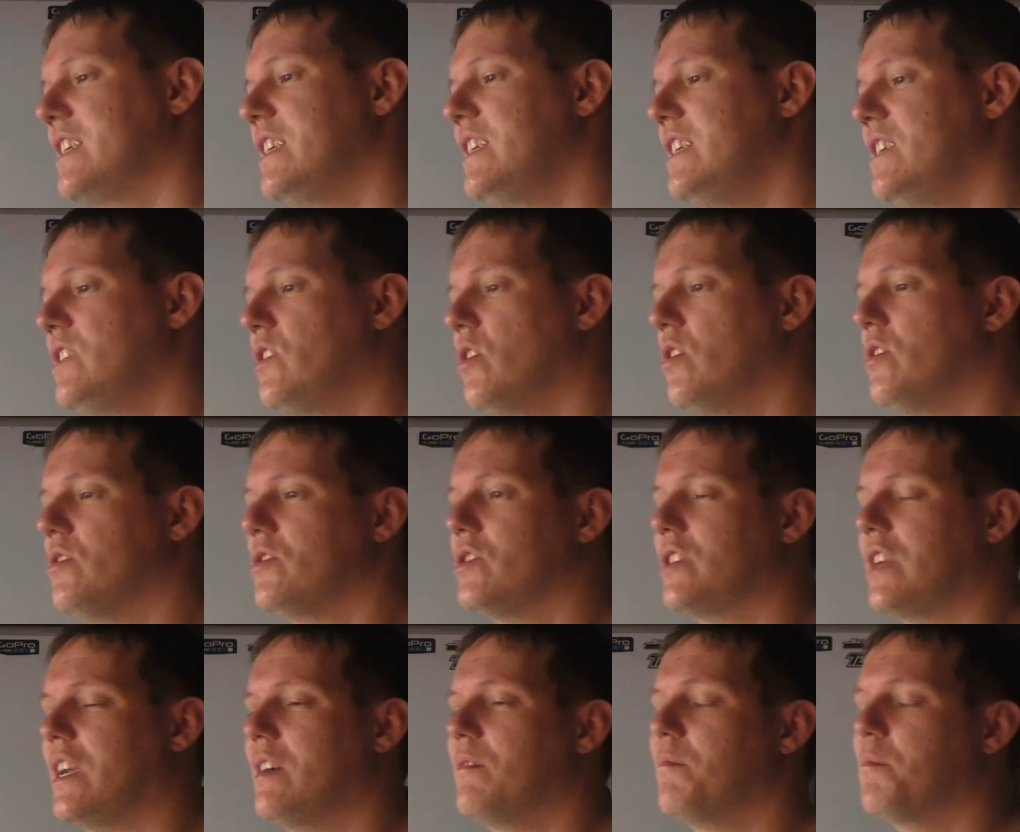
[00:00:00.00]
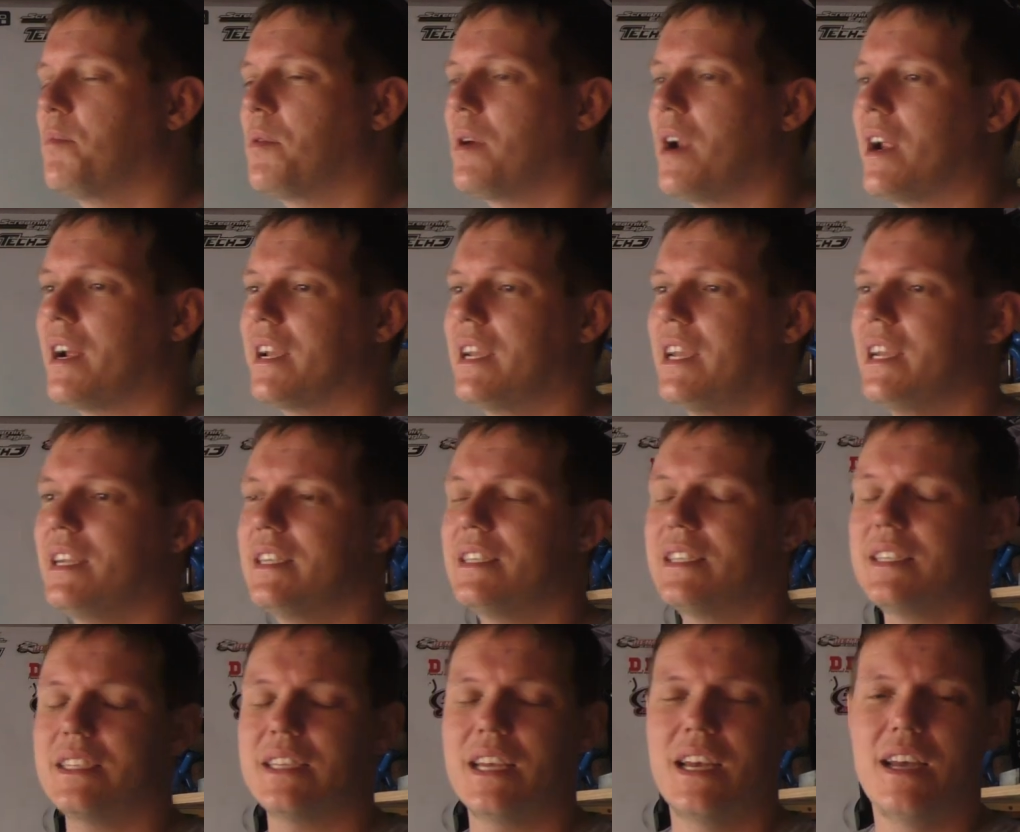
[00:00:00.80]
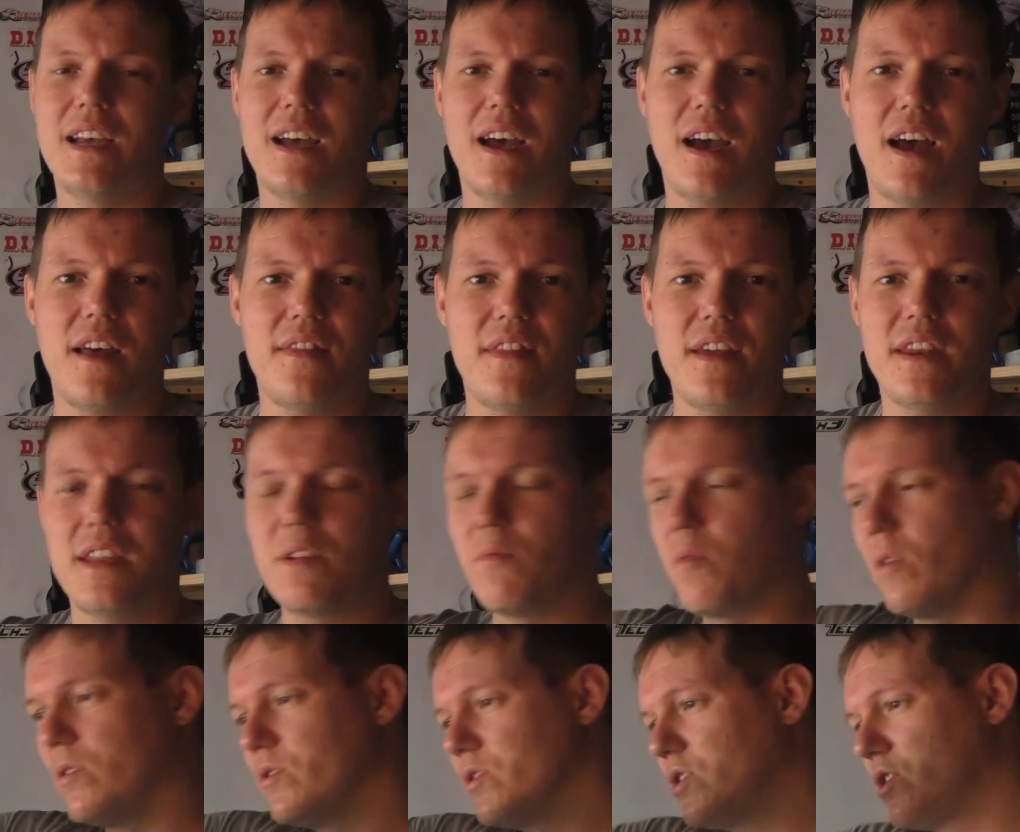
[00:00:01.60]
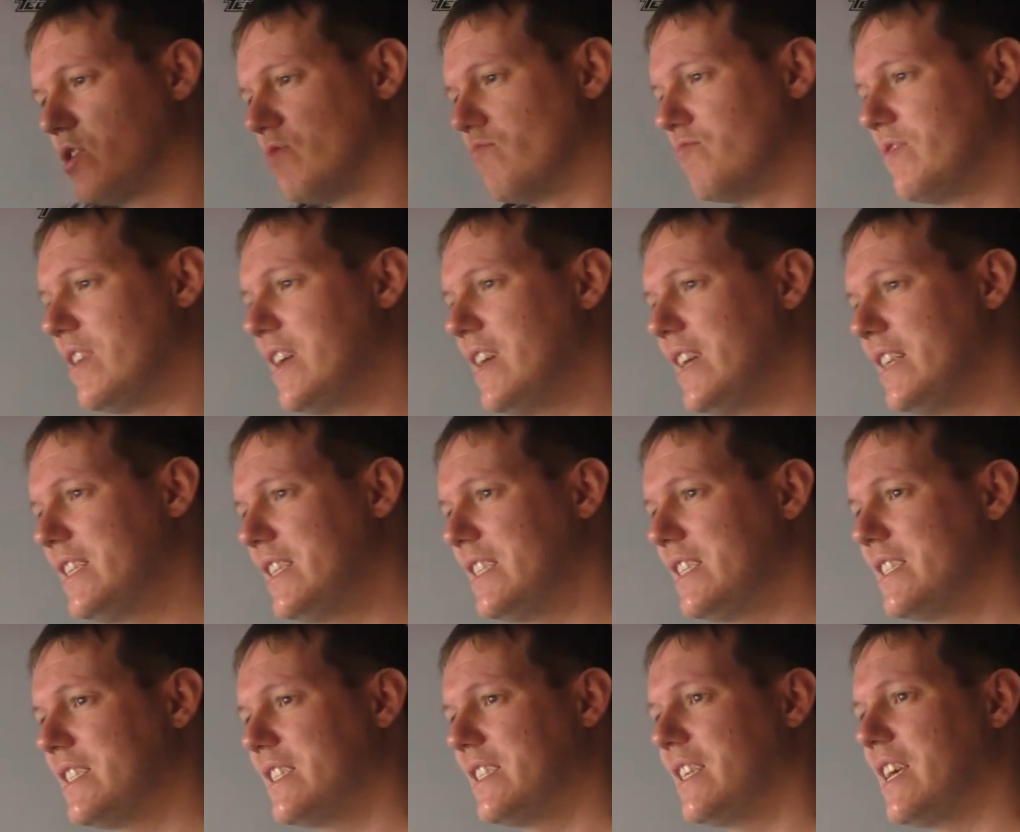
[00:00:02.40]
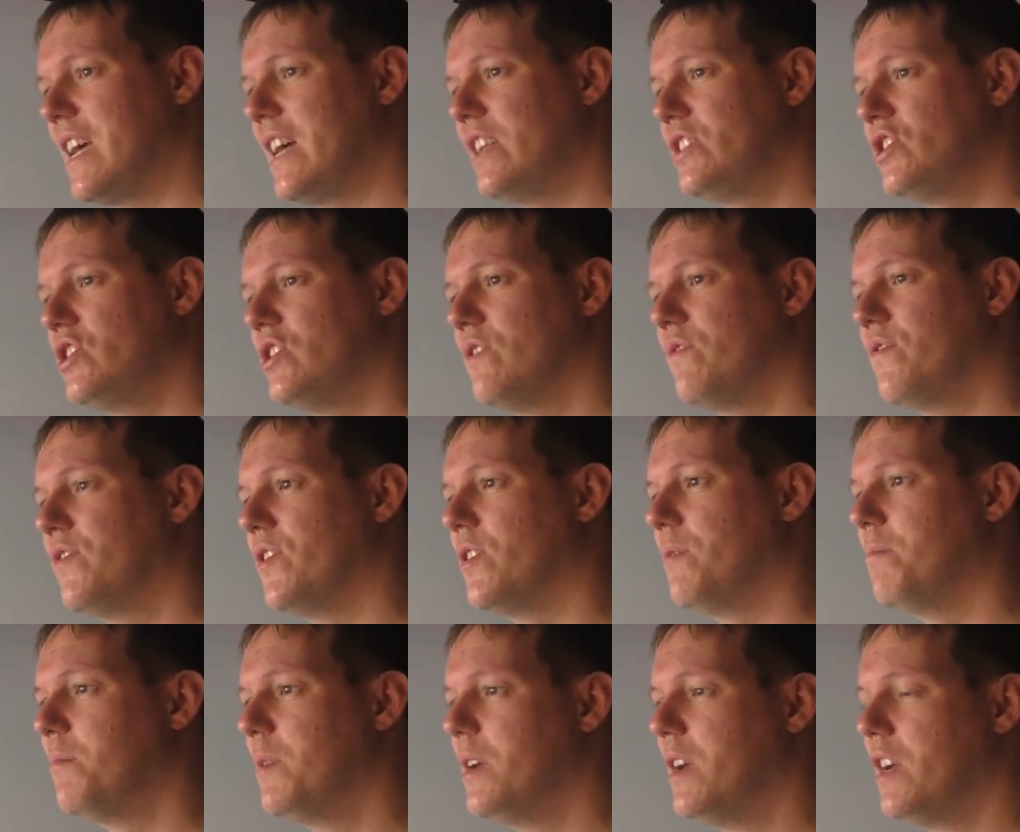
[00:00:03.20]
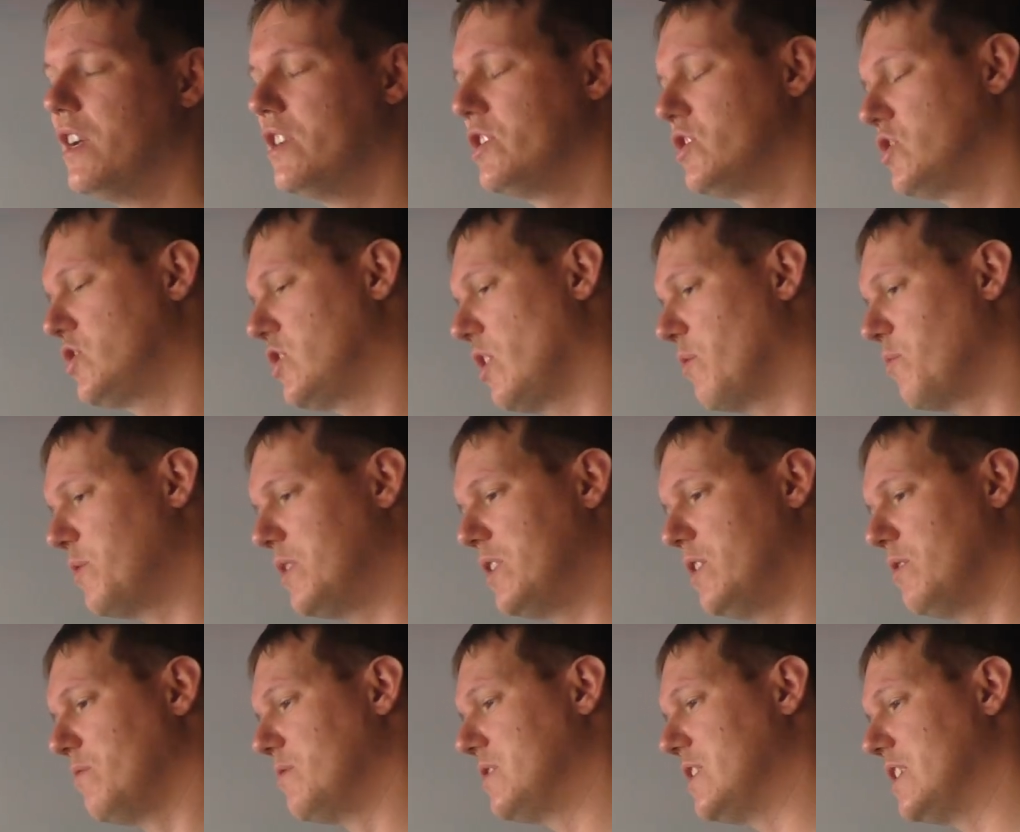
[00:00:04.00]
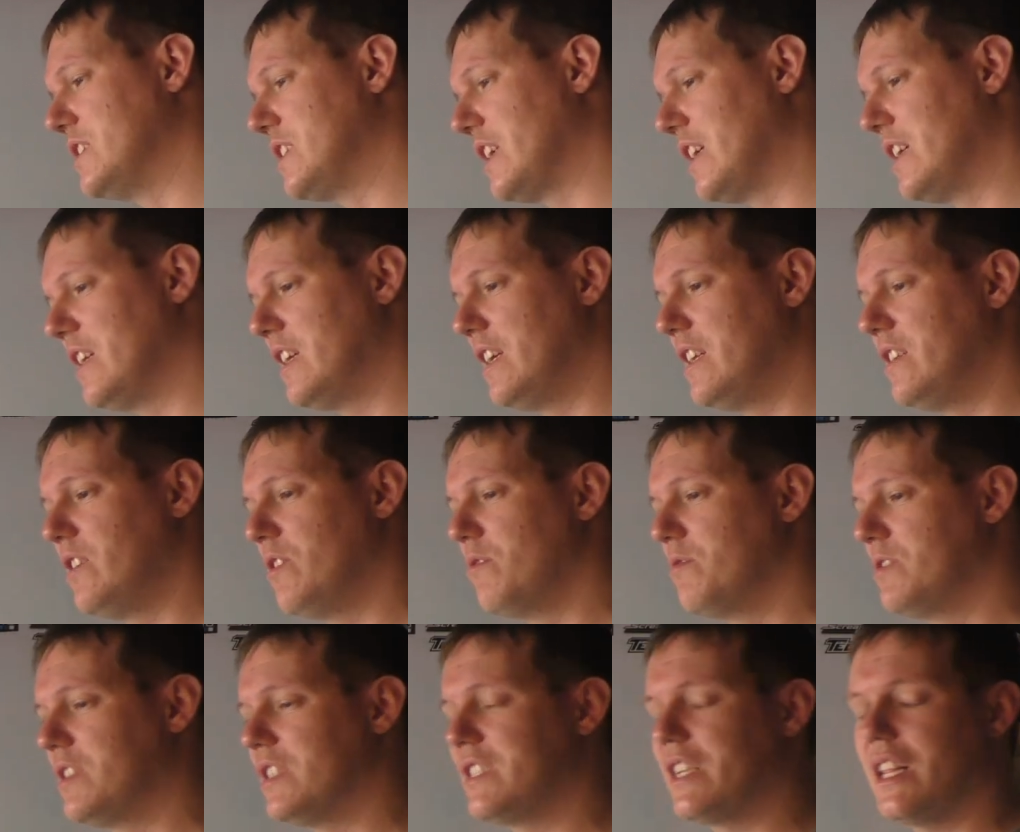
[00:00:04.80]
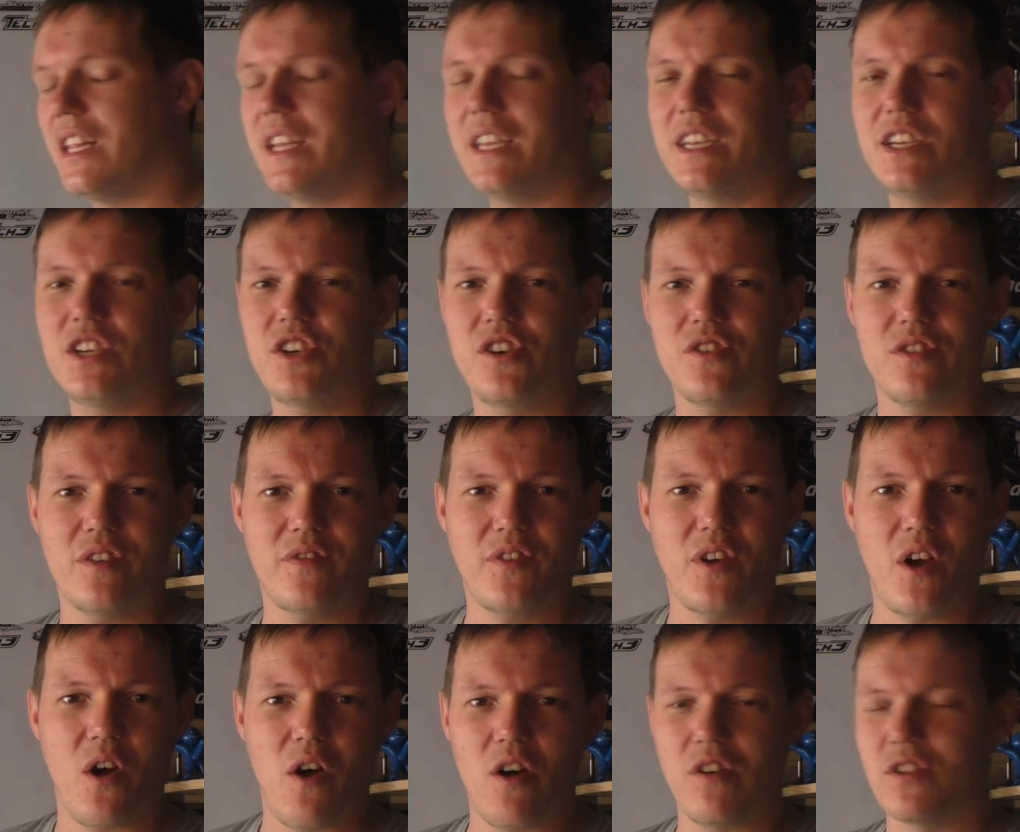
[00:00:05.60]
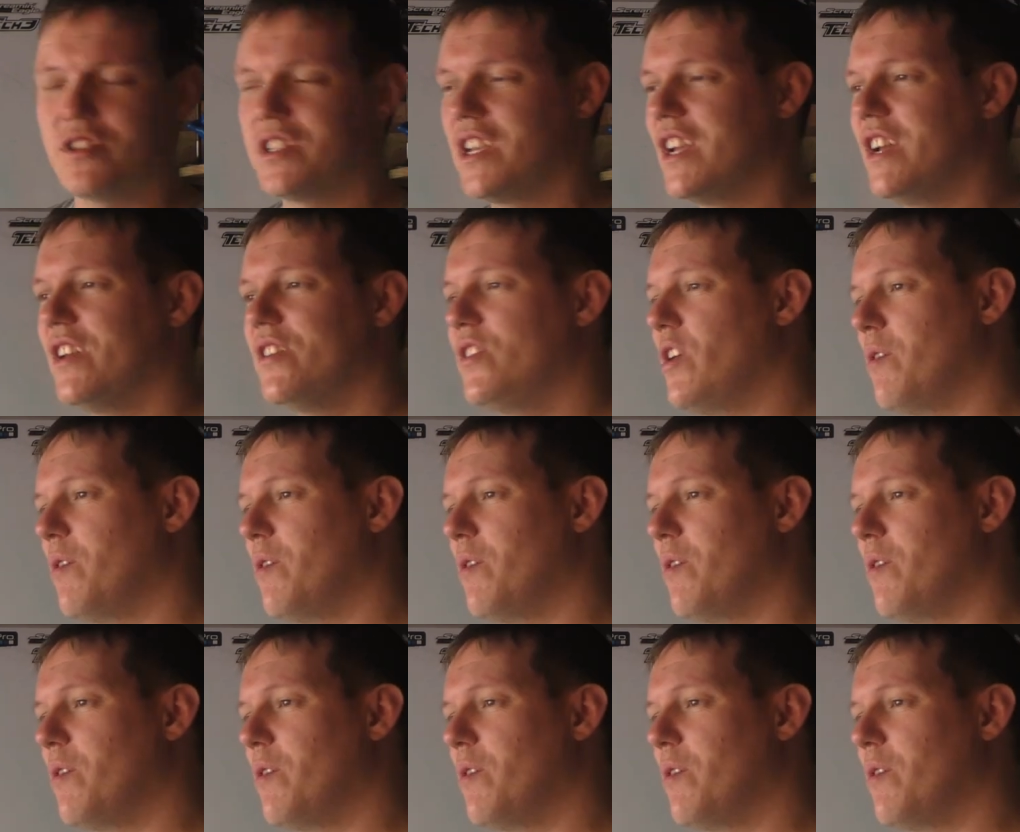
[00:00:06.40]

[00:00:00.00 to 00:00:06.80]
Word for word: He cuts out brackets and then he wants to radius the edge of them, so he uses a he uses a linisher, of course.